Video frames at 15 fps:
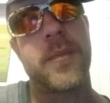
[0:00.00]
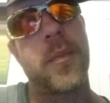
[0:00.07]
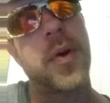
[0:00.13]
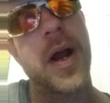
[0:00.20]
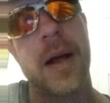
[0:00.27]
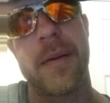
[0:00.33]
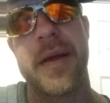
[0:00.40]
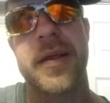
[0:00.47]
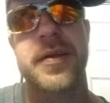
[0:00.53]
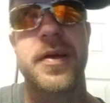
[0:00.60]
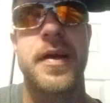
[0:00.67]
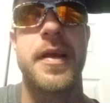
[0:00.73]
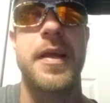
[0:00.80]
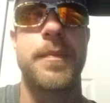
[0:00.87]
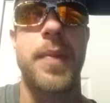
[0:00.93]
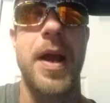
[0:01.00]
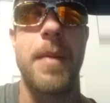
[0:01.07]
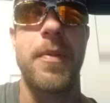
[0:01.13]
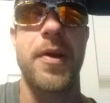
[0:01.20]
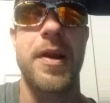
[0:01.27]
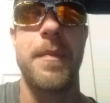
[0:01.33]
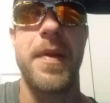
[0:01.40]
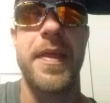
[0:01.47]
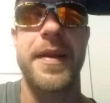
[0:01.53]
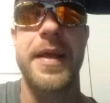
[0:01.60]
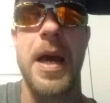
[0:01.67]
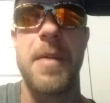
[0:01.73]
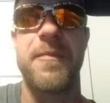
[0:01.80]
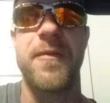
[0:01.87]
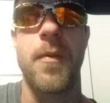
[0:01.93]
Probably is going, he's probably going to be in the
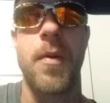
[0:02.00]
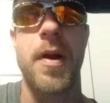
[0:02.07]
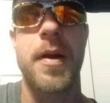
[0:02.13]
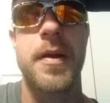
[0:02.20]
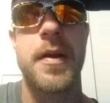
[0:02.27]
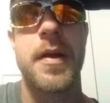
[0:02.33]
top four.